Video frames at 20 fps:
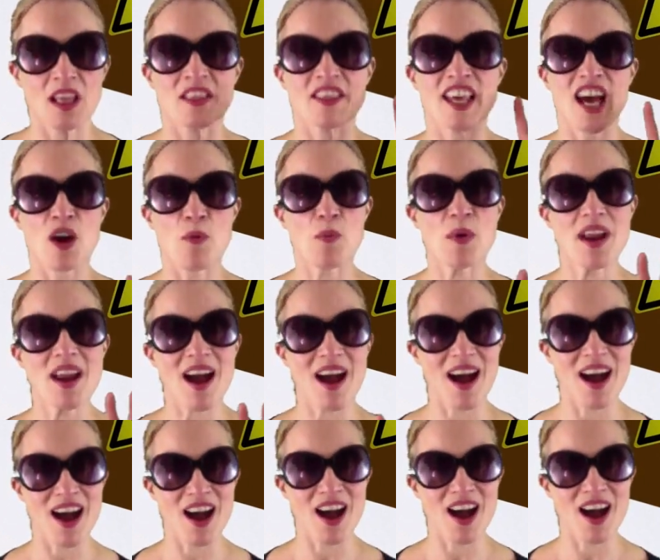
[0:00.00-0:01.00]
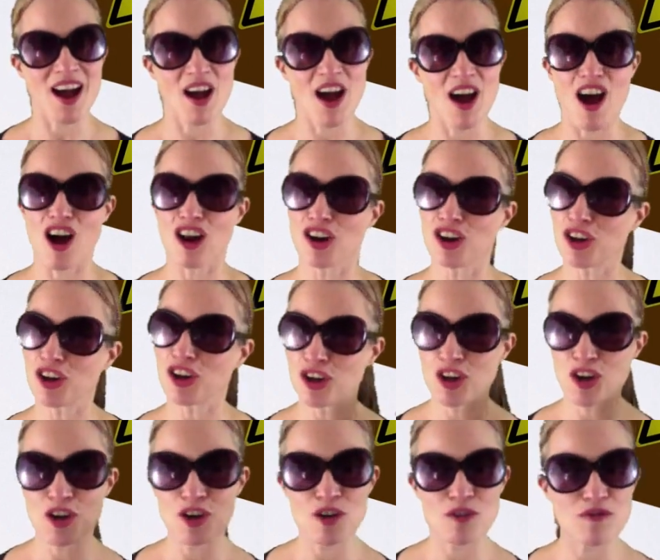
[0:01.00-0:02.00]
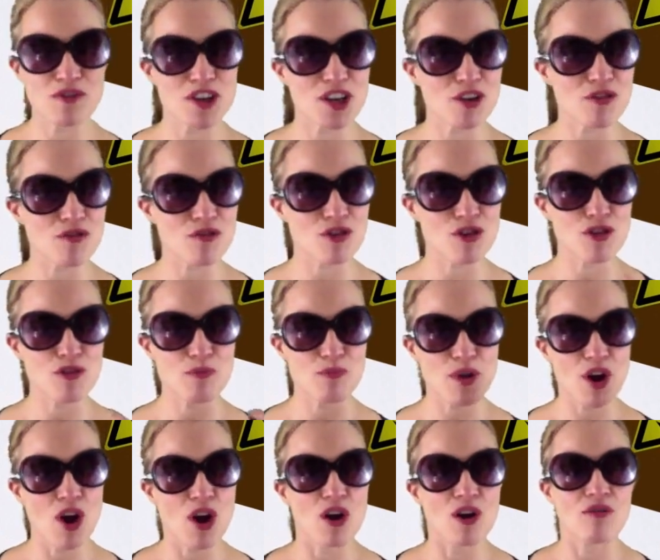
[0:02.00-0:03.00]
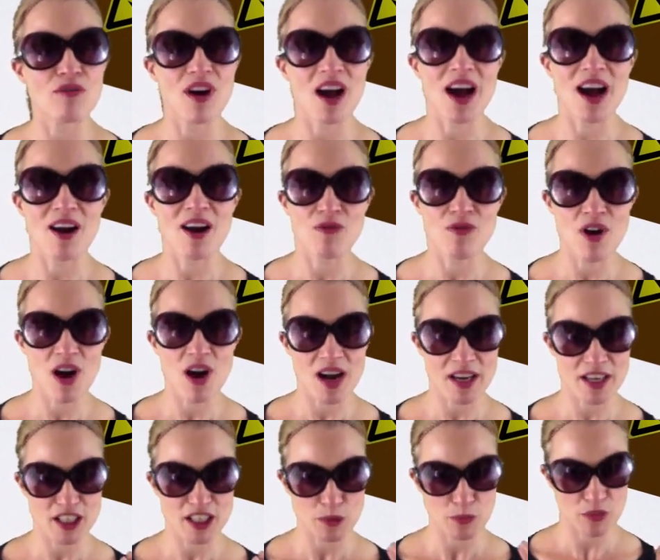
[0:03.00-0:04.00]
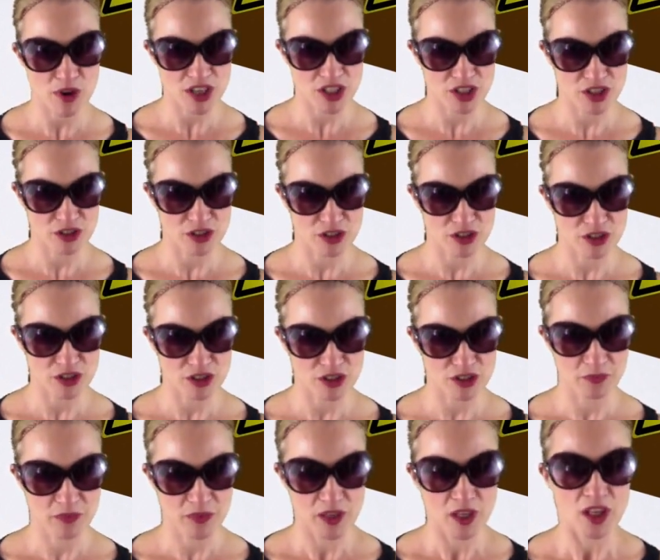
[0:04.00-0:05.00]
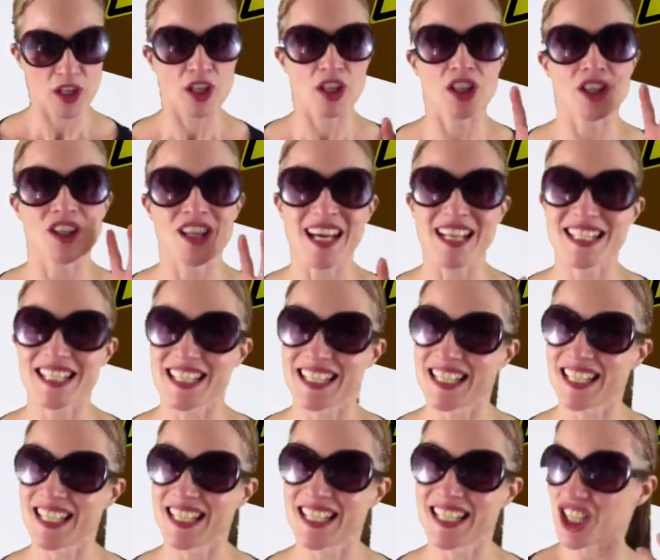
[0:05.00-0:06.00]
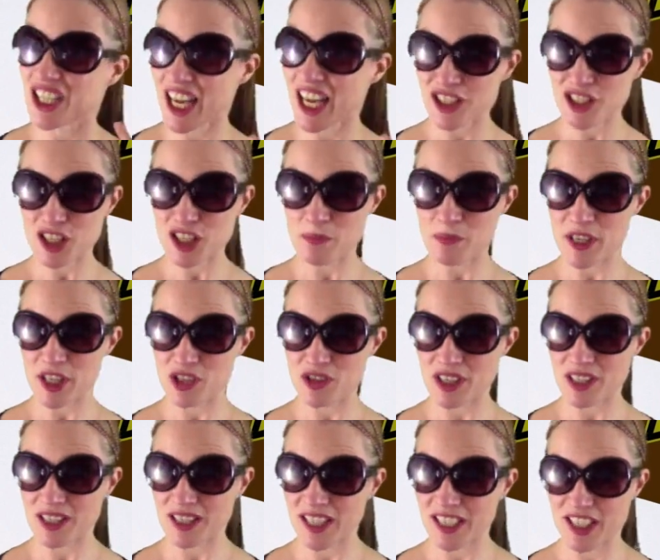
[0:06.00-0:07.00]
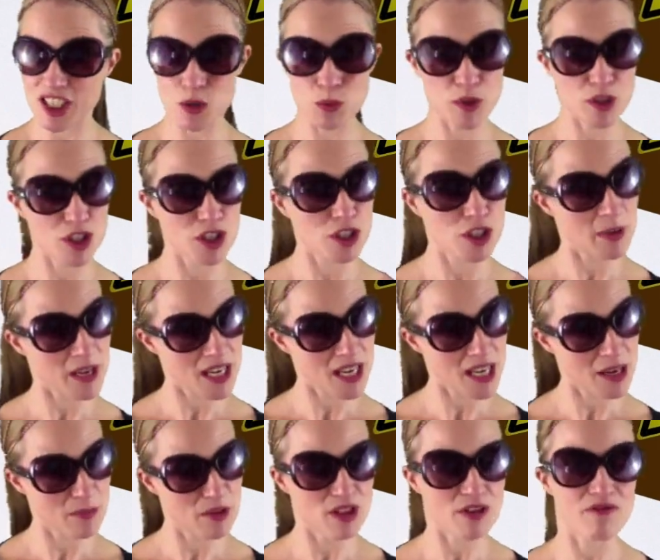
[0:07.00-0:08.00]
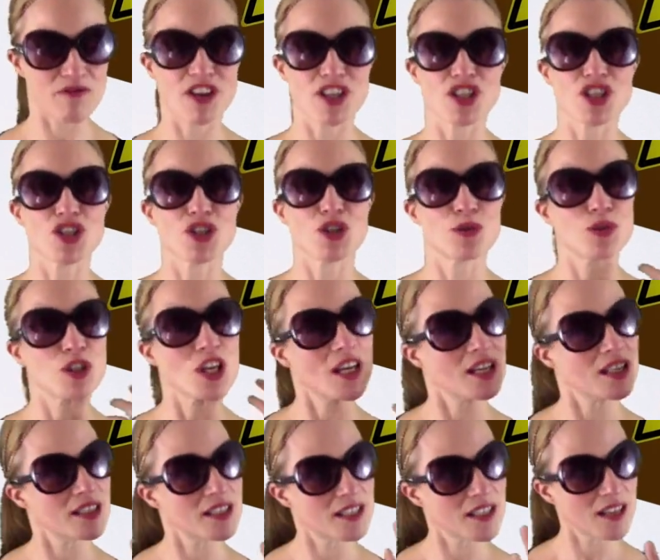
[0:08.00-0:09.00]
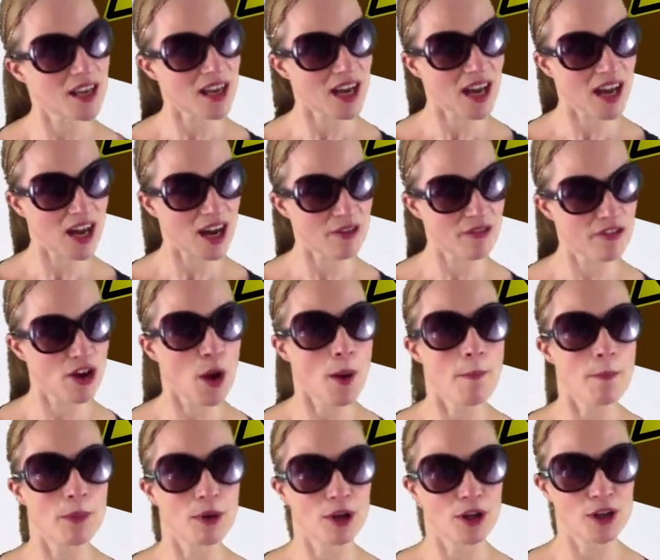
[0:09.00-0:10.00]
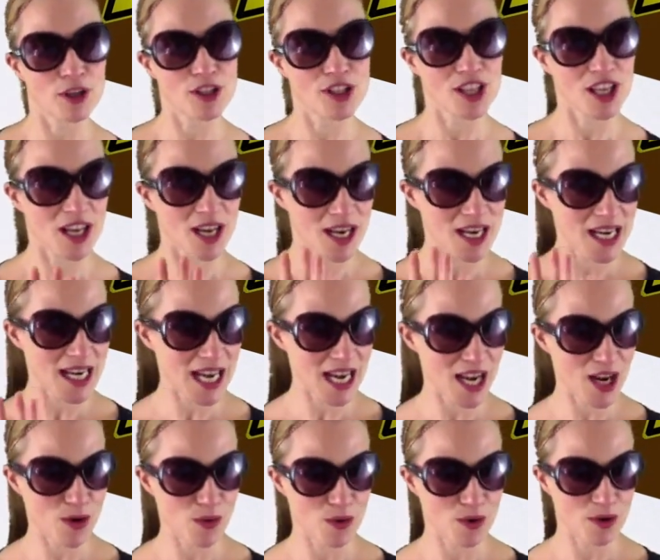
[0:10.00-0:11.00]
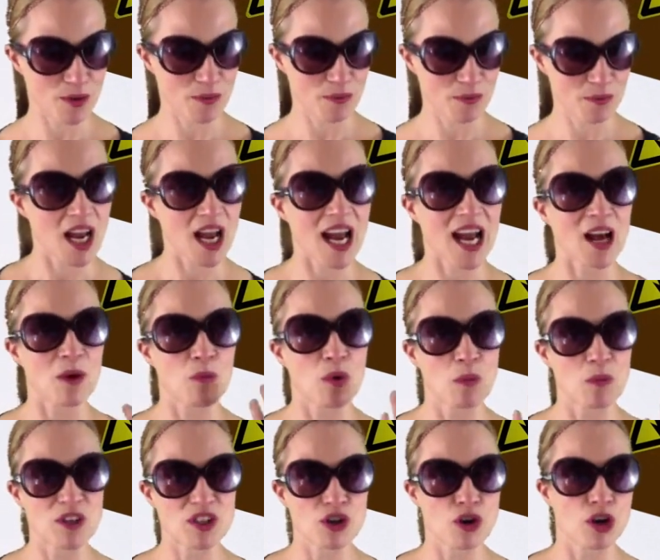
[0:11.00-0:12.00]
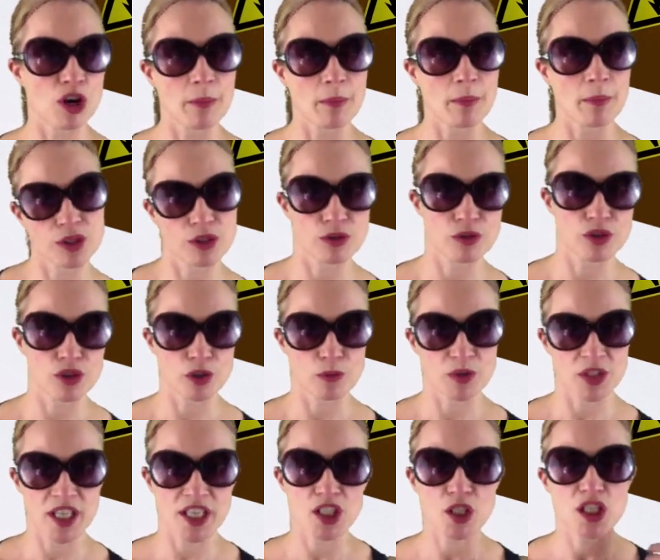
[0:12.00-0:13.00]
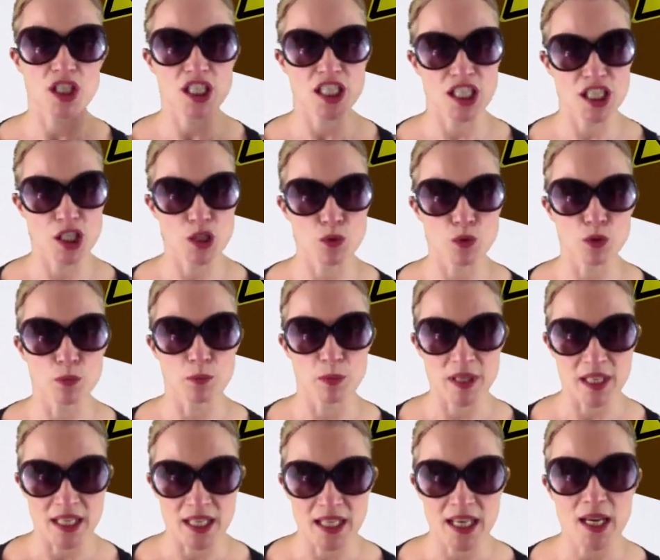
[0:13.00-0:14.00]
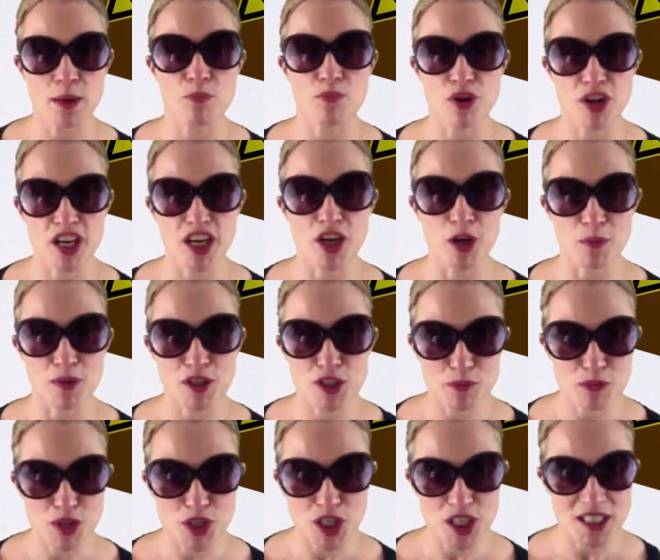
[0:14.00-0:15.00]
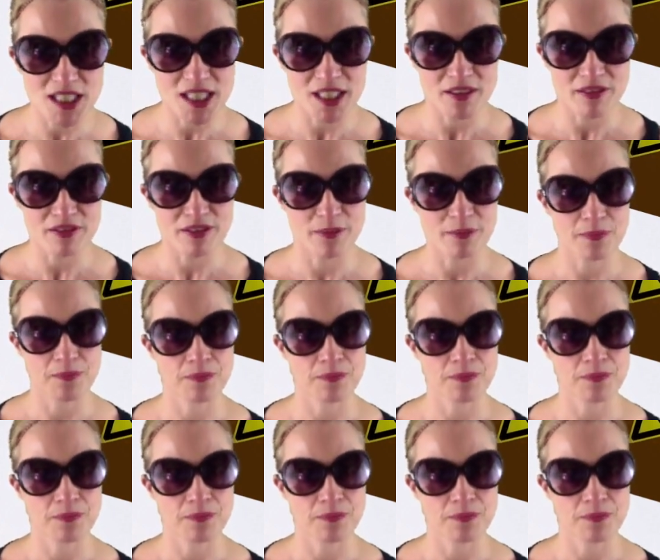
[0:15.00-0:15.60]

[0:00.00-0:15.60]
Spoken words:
Then we have a lovely group of avoir expressions that in English tend to be translated with to be, but the French use to have plus a noun. And when we're talking about two subjects, these will be bringing up the subjunctive.